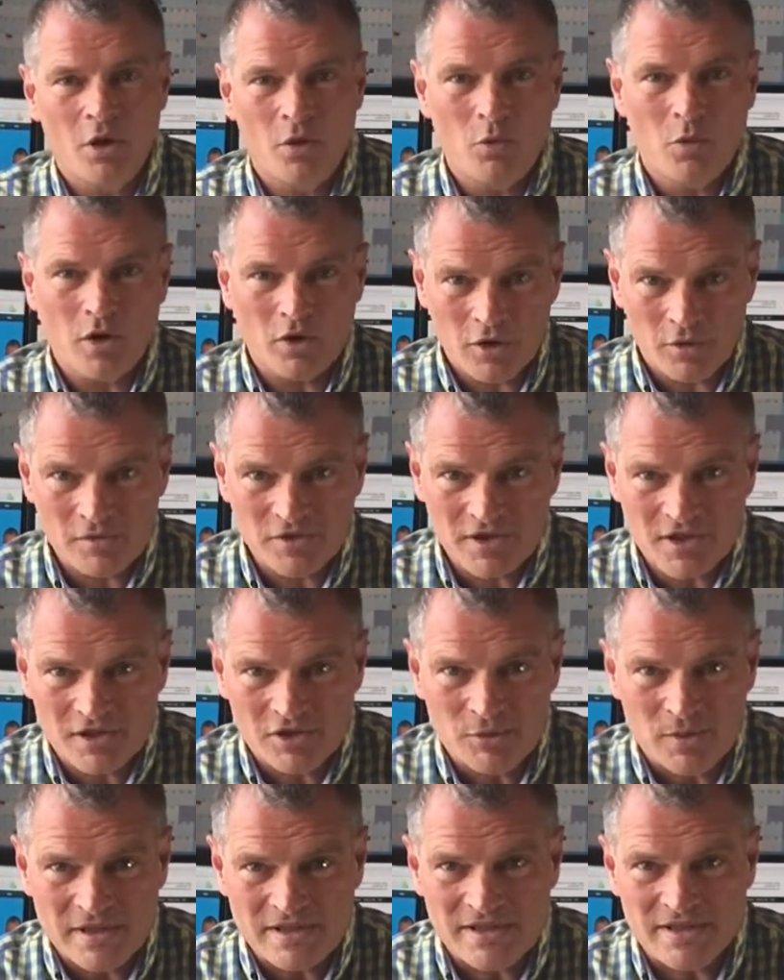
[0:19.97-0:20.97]
Welcome to this
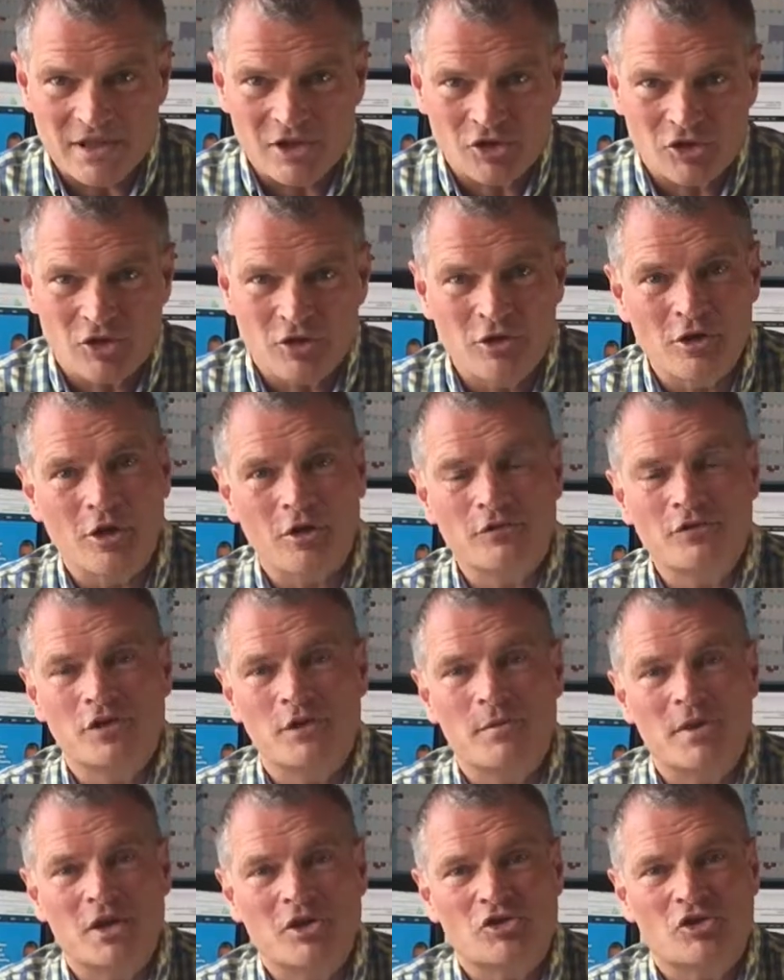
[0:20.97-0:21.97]
week's edition of 2
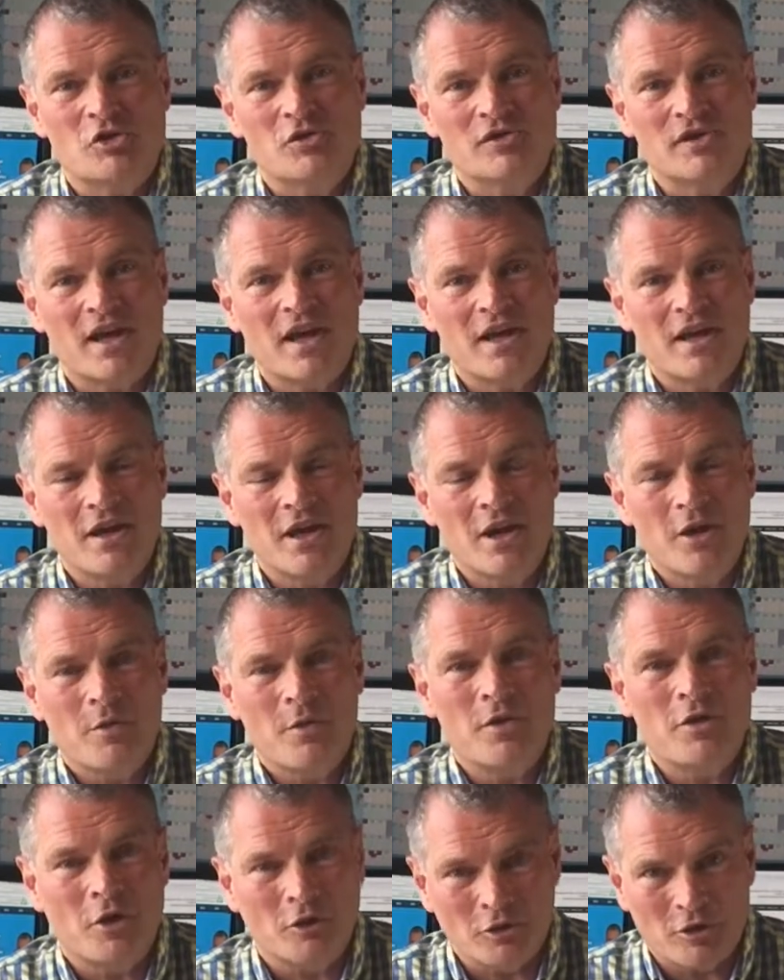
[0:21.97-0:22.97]
Minute Tuesday
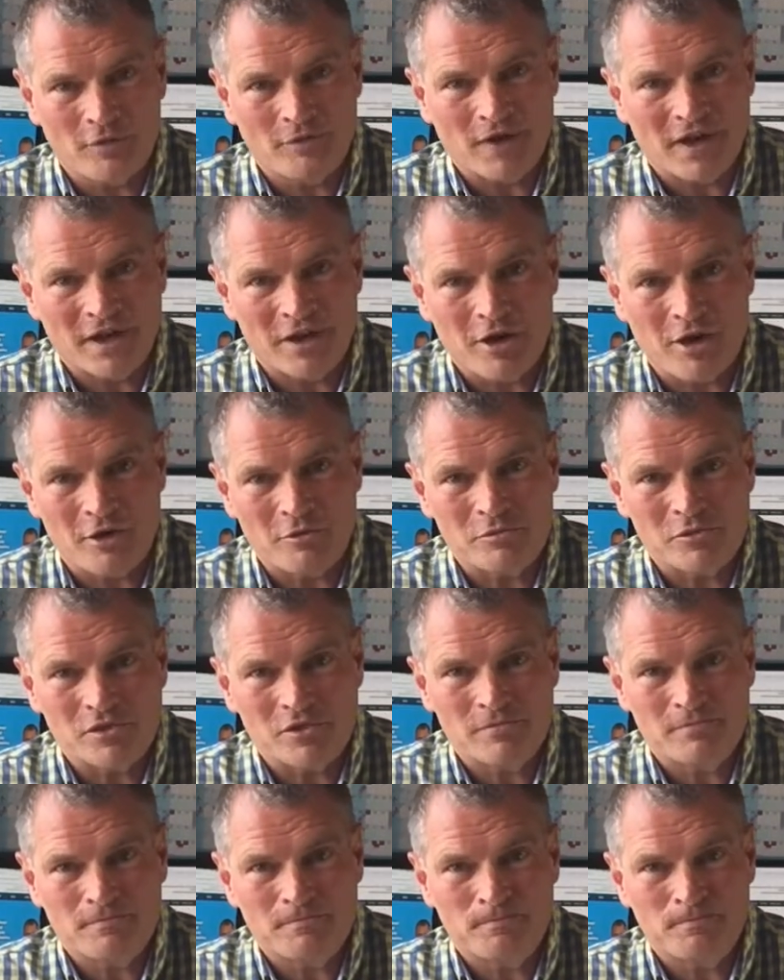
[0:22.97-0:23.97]
with Hondon Valley Homes.